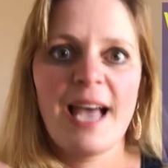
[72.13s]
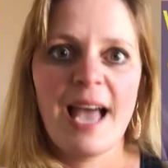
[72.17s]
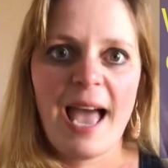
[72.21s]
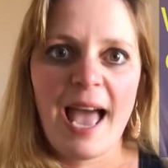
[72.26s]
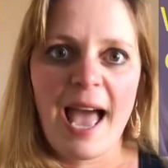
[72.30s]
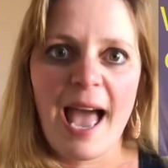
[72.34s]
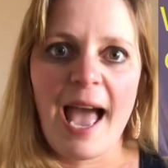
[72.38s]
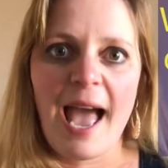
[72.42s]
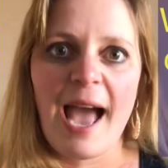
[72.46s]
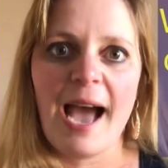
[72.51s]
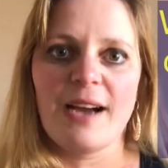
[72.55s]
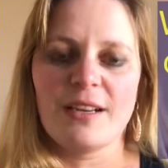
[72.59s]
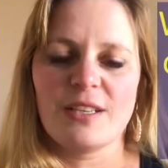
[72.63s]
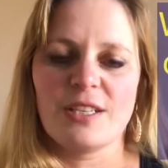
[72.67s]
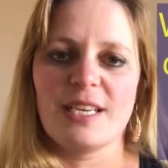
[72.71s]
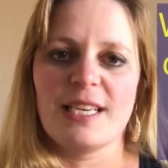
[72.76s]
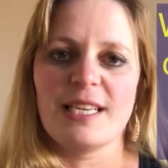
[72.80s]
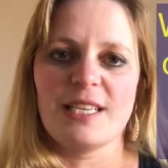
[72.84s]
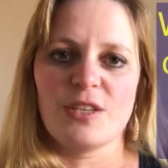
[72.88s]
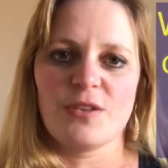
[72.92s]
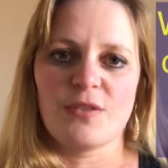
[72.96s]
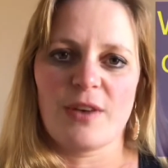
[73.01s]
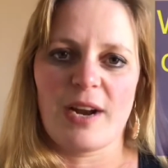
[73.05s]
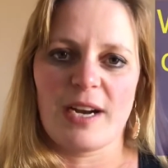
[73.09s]
how to
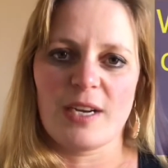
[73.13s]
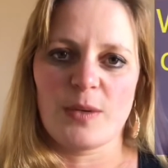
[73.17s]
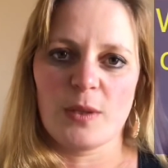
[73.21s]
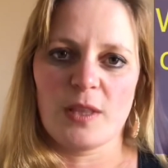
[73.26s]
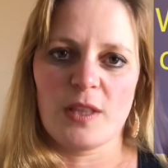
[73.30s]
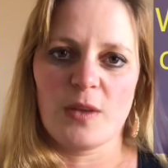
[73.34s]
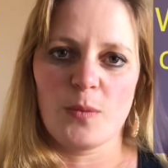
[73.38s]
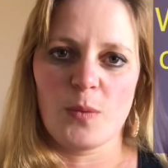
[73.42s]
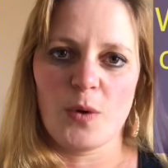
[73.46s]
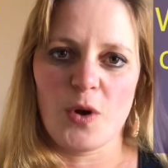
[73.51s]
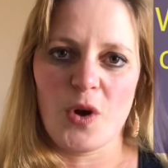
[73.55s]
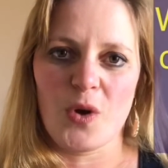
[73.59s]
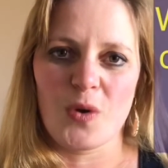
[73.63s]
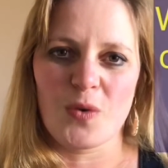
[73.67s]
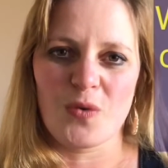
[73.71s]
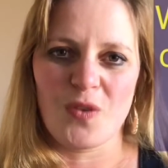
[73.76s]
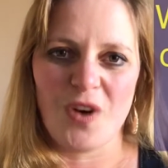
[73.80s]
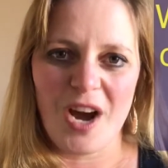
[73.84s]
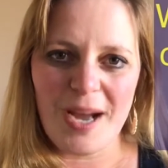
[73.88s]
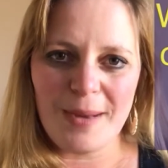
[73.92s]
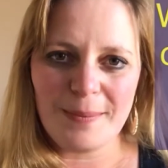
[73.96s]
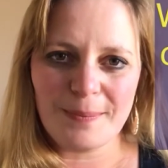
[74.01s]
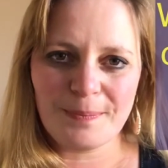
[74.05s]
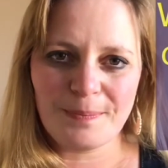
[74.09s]
interact with the world,
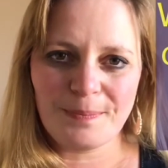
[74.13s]
right?